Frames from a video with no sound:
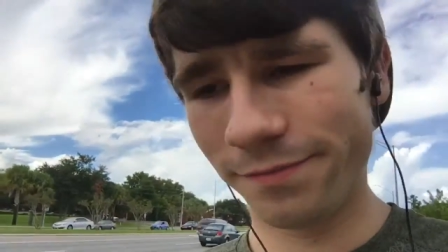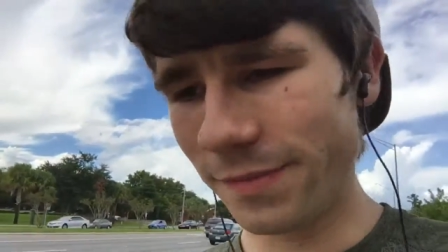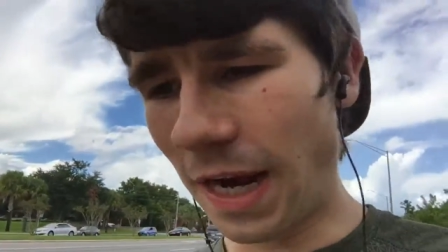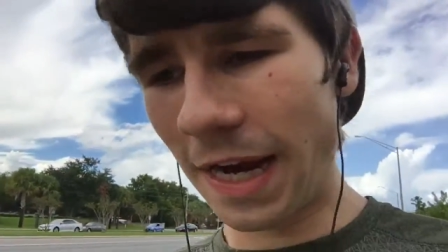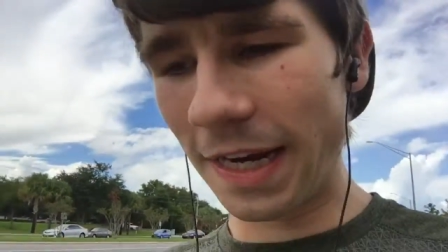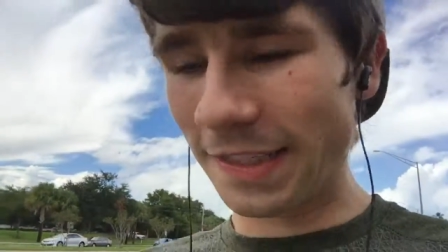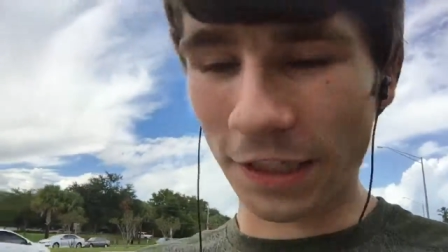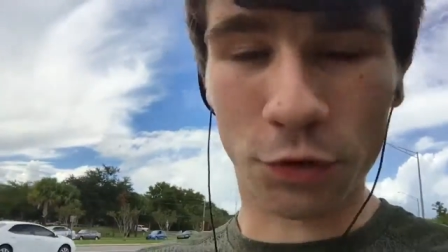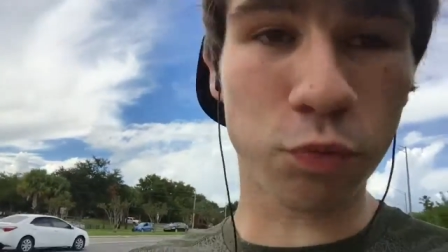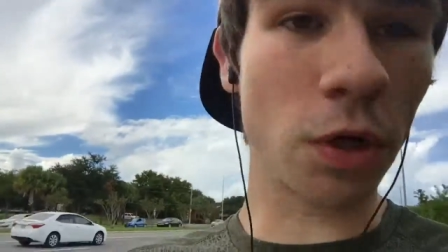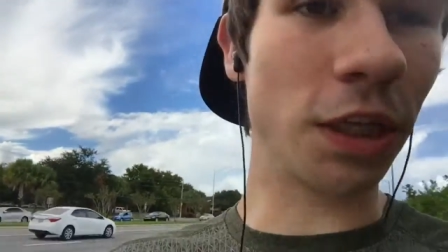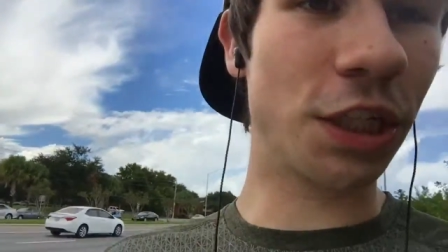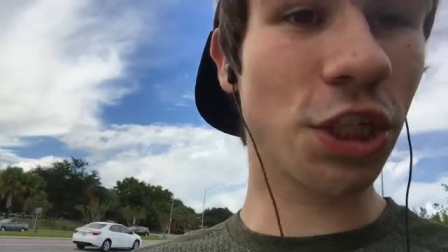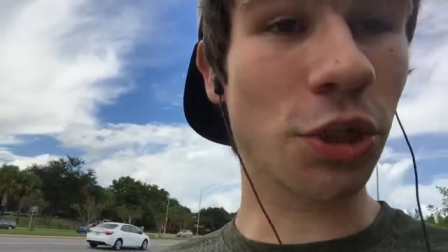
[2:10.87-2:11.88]
Niantic's
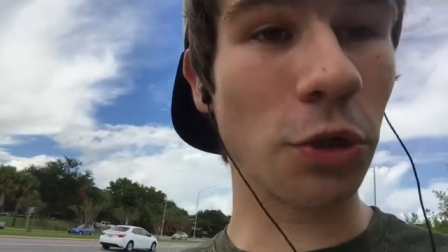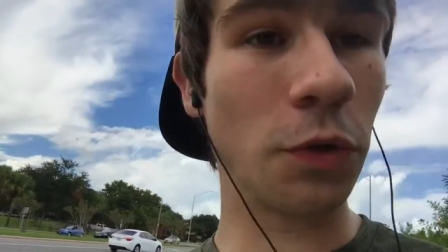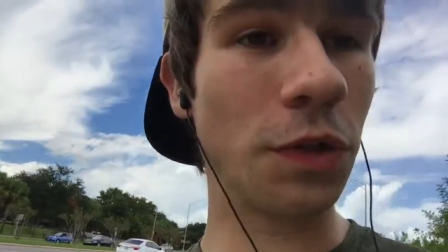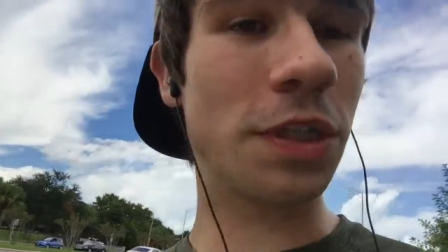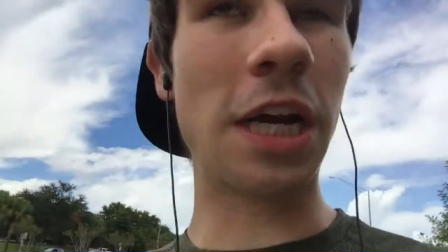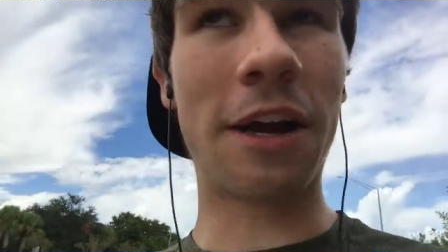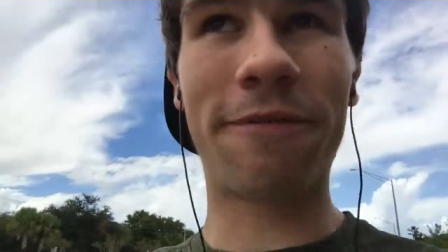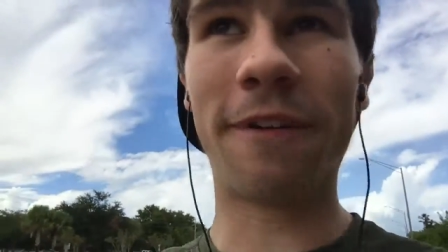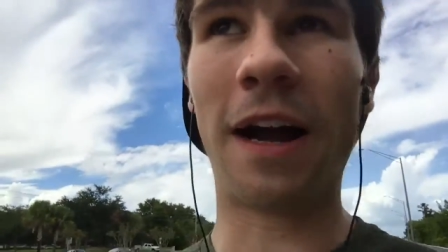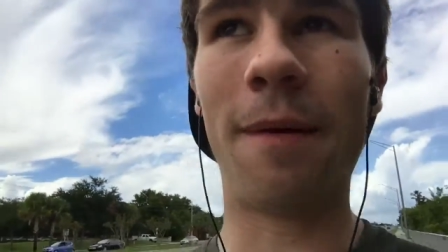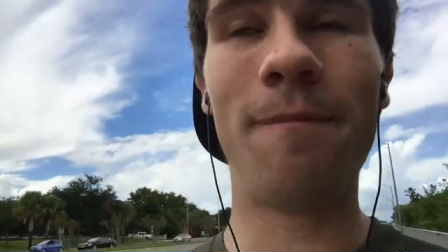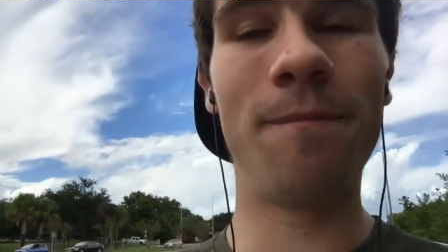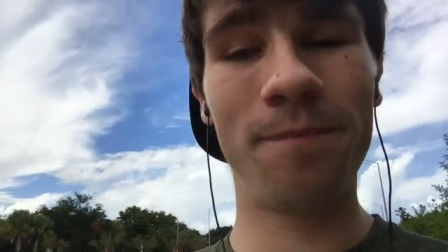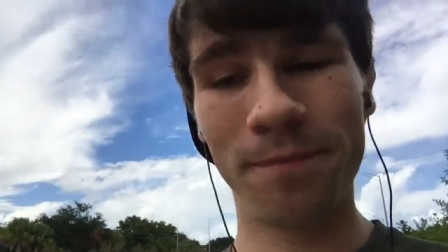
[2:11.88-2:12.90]
really screwing stuff up.